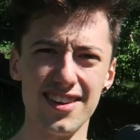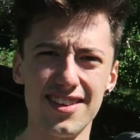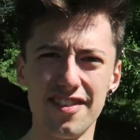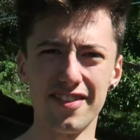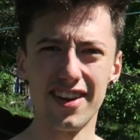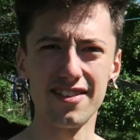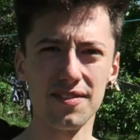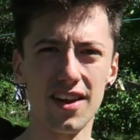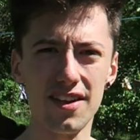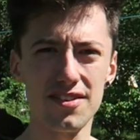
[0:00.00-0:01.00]
Definitely
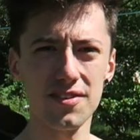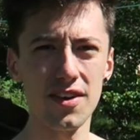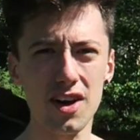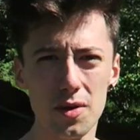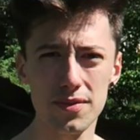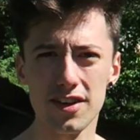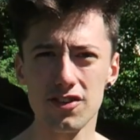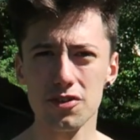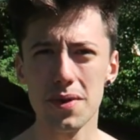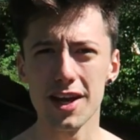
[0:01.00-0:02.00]
some loads and carbs, and it's
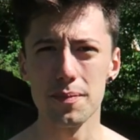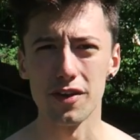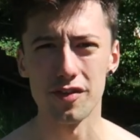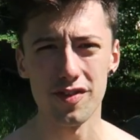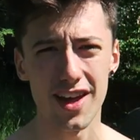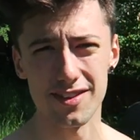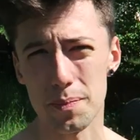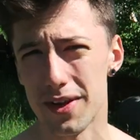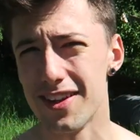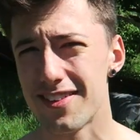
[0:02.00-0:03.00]
just making me look flat and
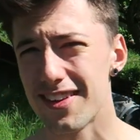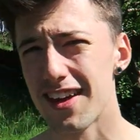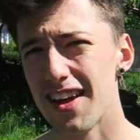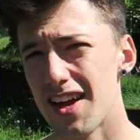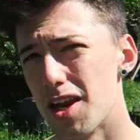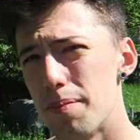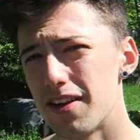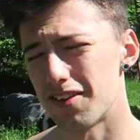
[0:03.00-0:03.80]
depleted and a bit